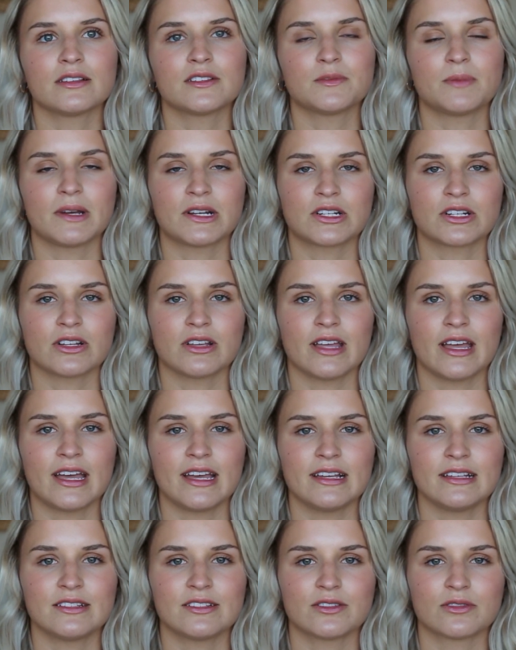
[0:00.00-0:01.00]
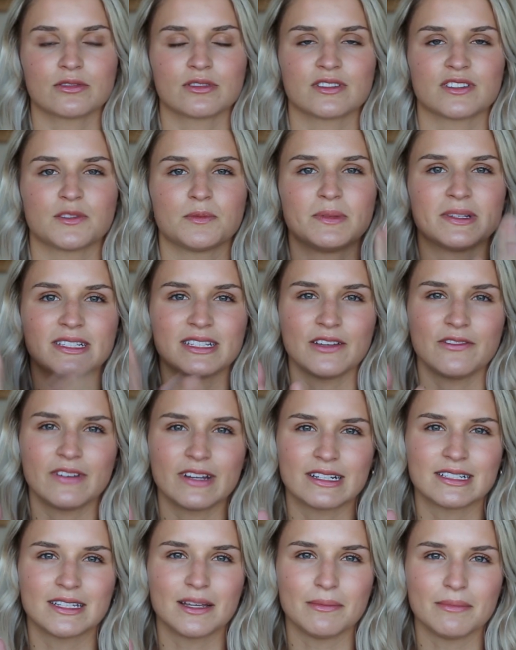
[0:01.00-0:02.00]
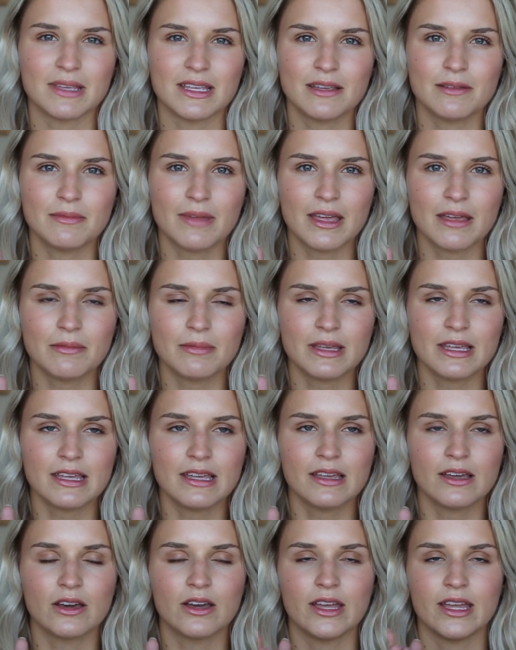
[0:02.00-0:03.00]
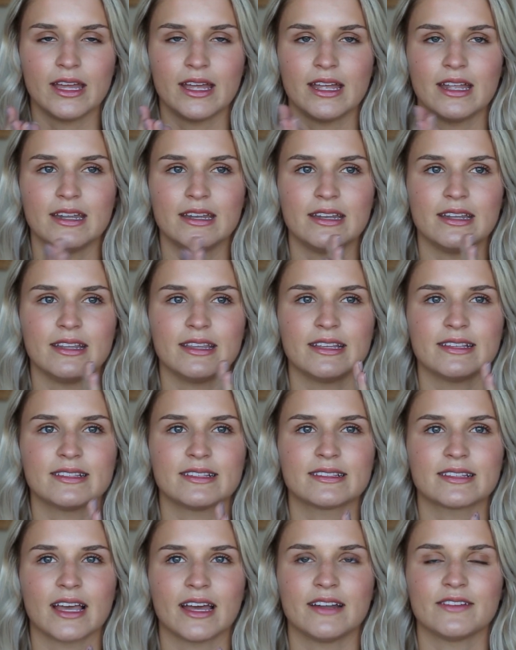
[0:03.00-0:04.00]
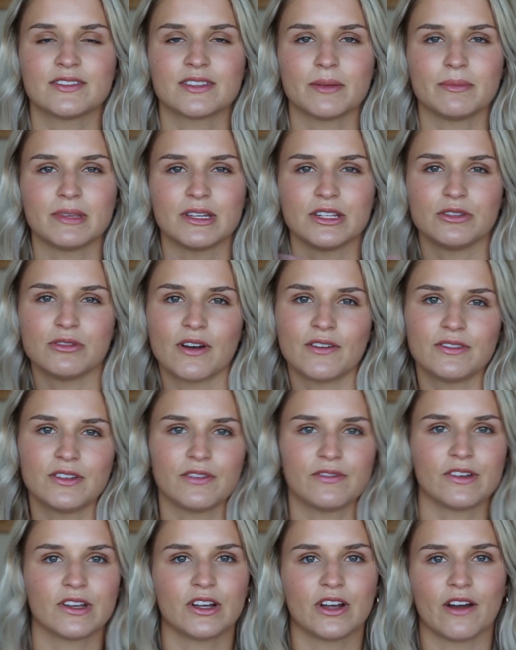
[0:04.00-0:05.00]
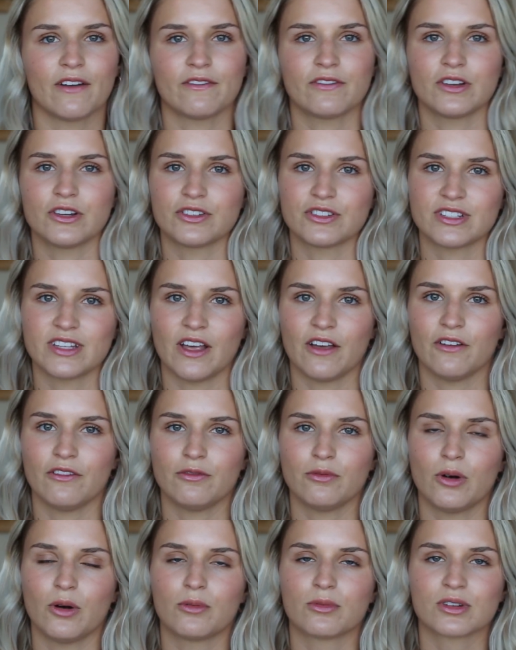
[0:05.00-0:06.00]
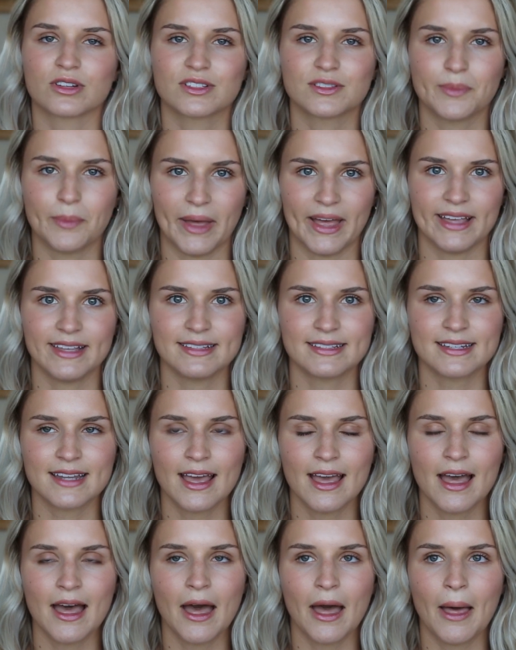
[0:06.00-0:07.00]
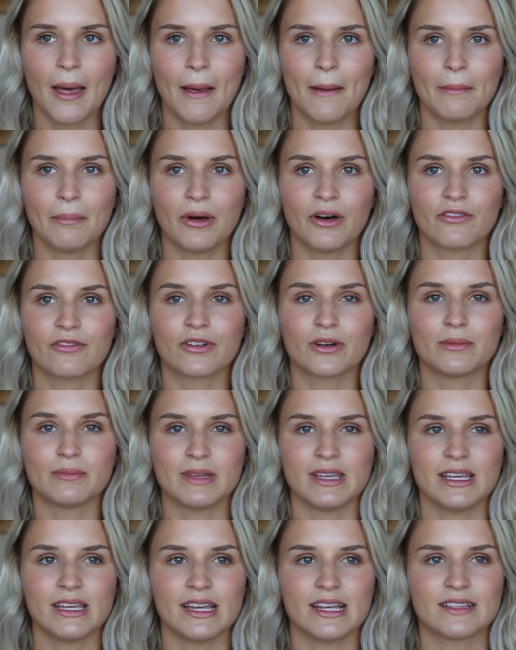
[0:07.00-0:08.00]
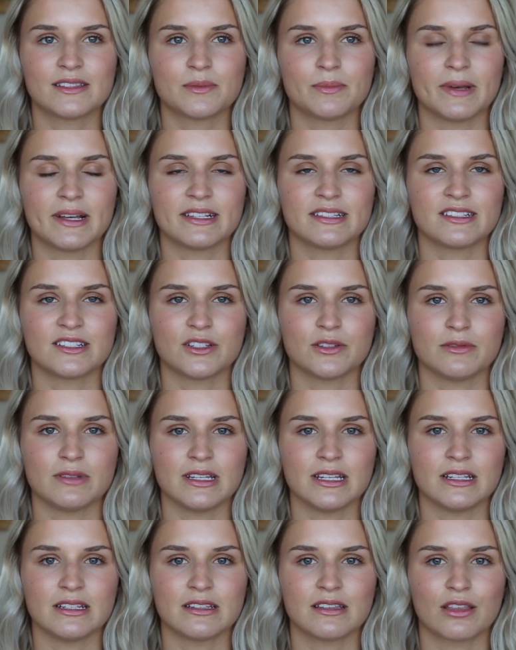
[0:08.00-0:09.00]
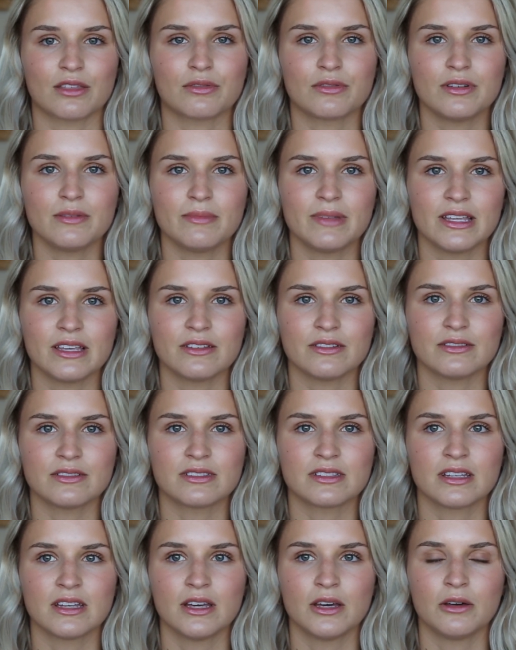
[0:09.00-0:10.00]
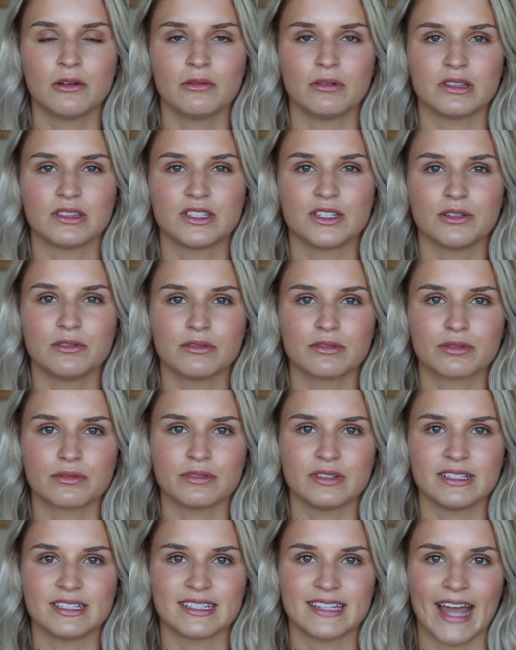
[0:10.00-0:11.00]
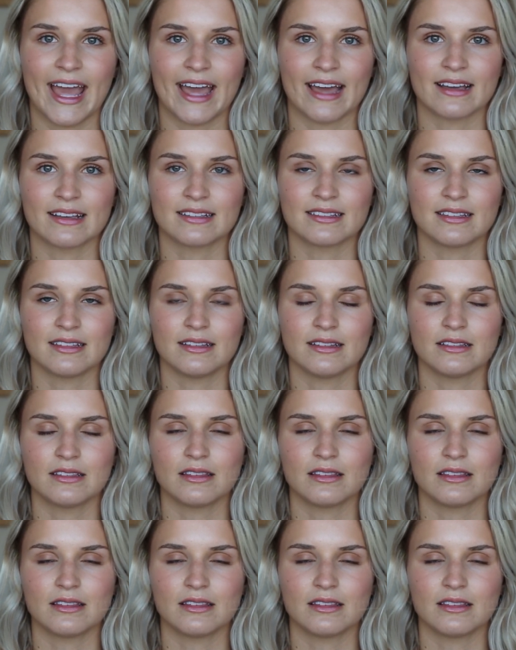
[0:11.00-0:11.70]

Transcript: specialized or specific to me maybe, and this is kind of something you have to figure out for yourself what works best. But for me, it's best to eat 3 meals with 2 or 3 snacks.